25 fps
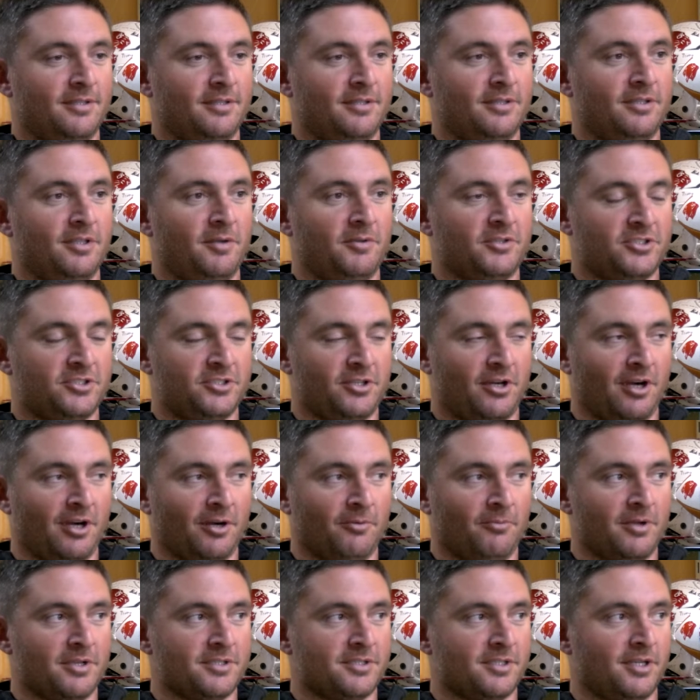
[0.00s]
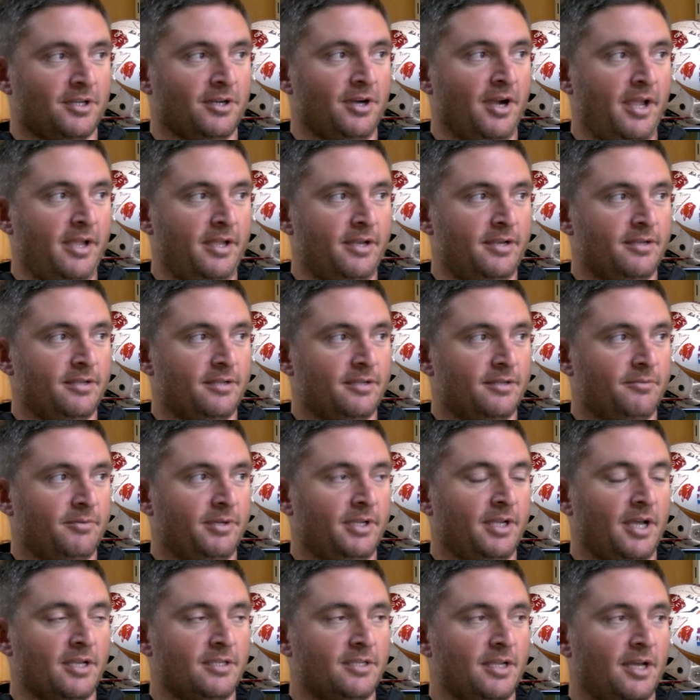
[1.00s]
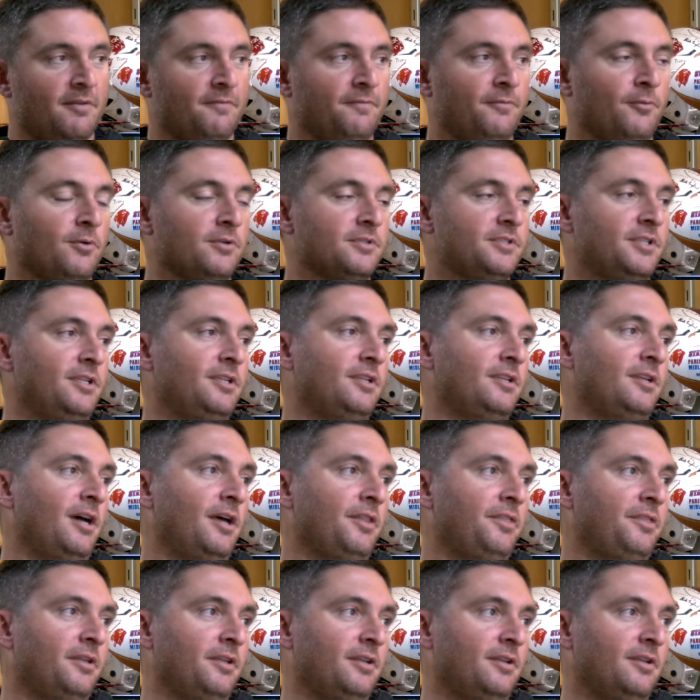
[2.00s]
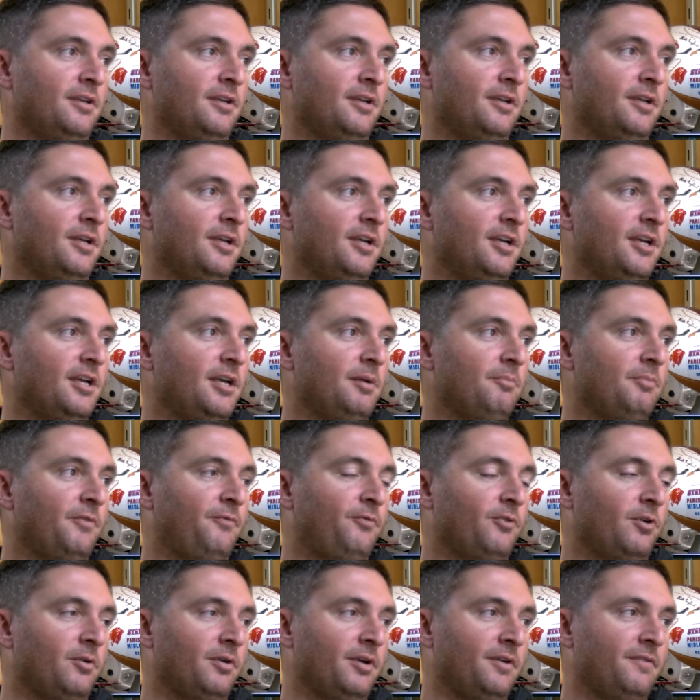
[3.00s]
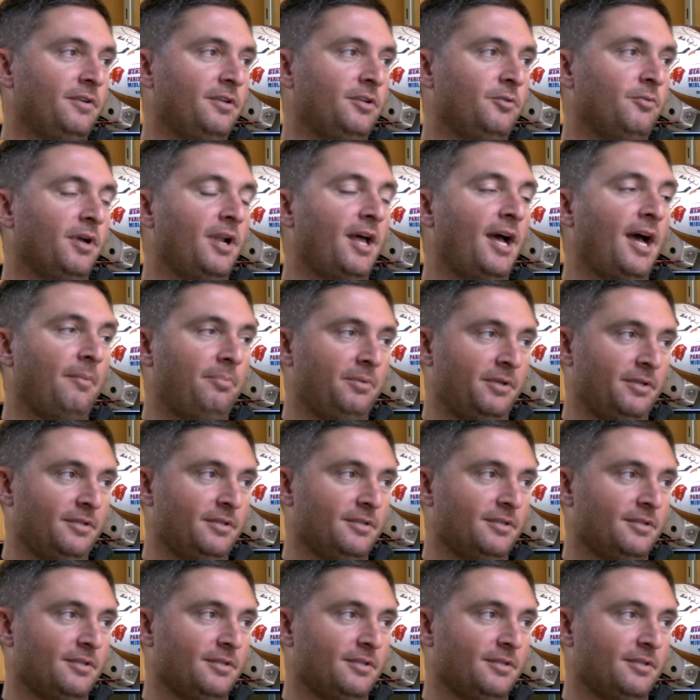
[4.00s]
the start wasn't great. We got down 14-0 before we even knew what happened.